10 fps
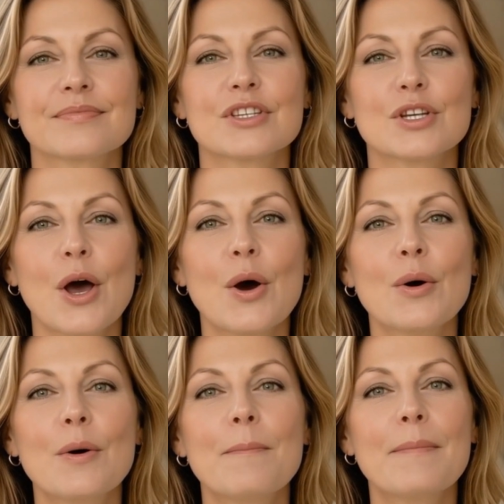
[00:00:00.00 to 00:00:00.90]

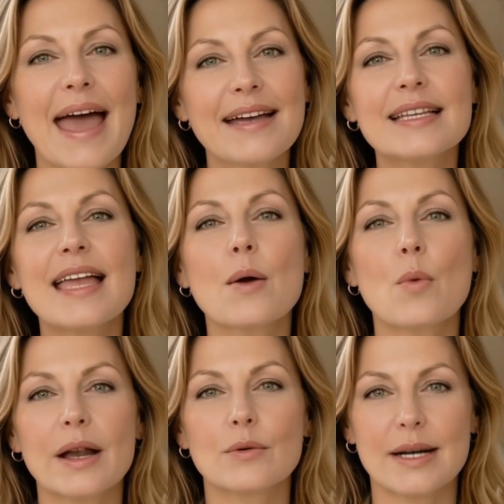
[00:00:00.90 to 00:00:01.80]
So, back to that
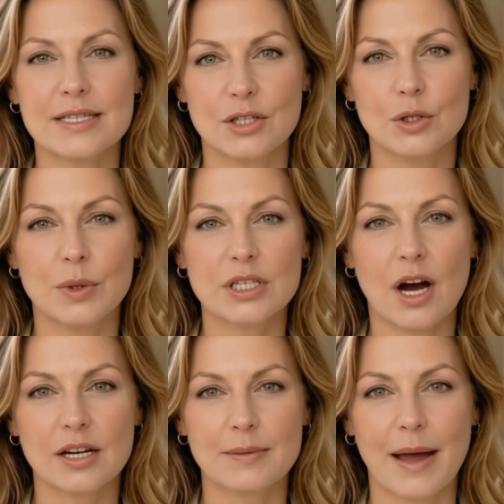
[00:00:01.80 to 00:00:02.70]
white residue we
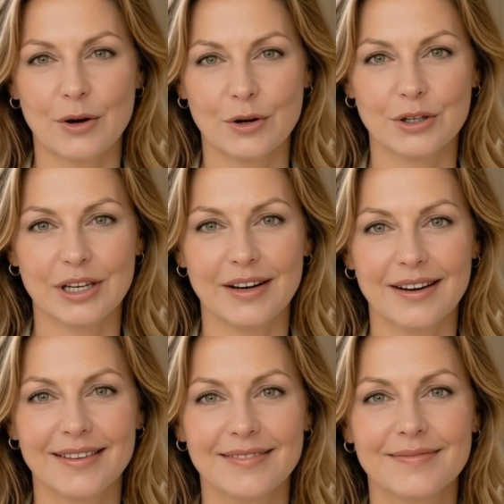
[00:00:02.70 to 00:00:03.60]
talked about earlier.